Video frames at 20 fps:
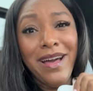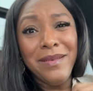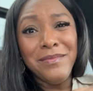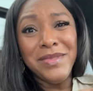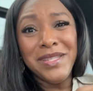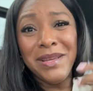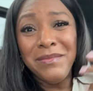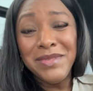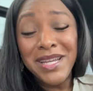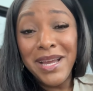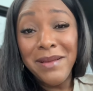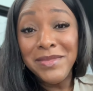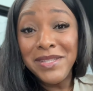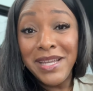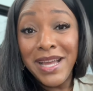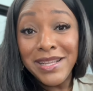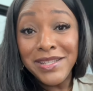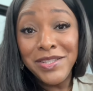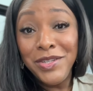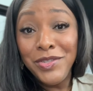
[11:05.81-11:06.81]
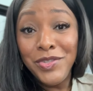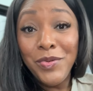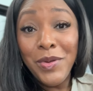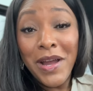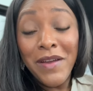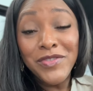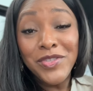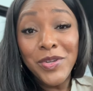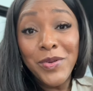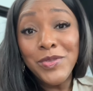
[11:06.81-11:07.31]
Sometimes, yes, you do
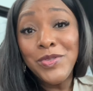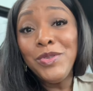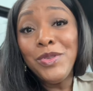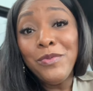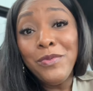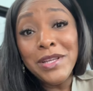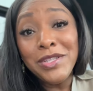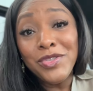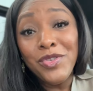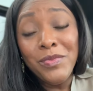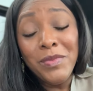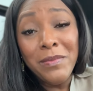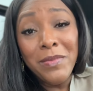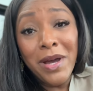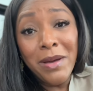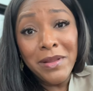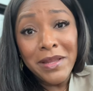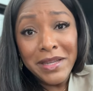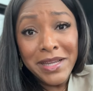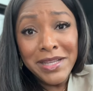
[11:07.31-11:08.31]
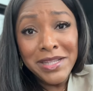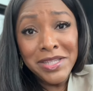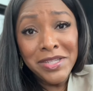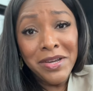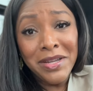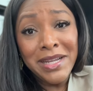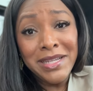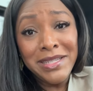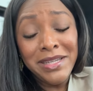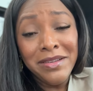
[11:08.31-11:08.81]
have to go to the restroom in public. It's
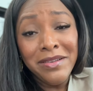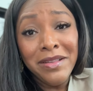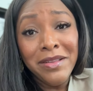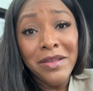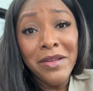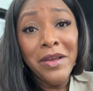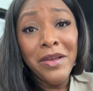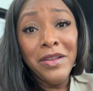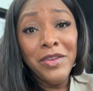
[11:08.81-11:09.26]
not ideal.